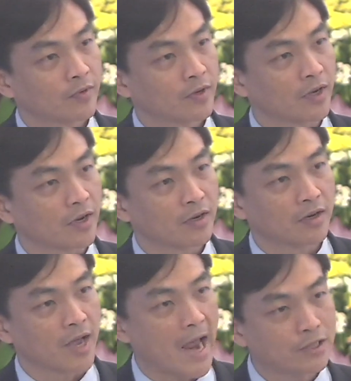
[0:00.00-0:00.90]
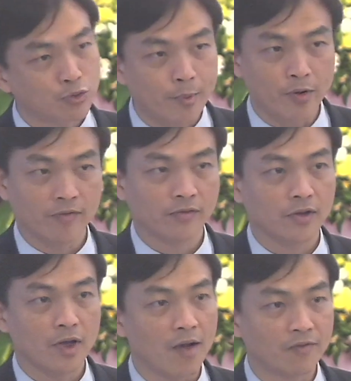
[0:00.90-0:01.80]
the, the attributes
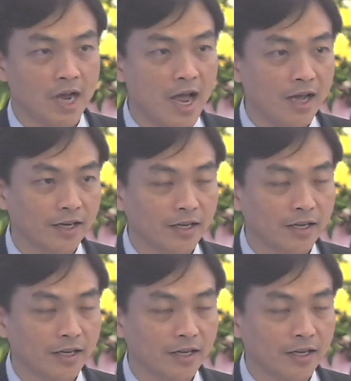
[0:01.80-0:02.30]
of God.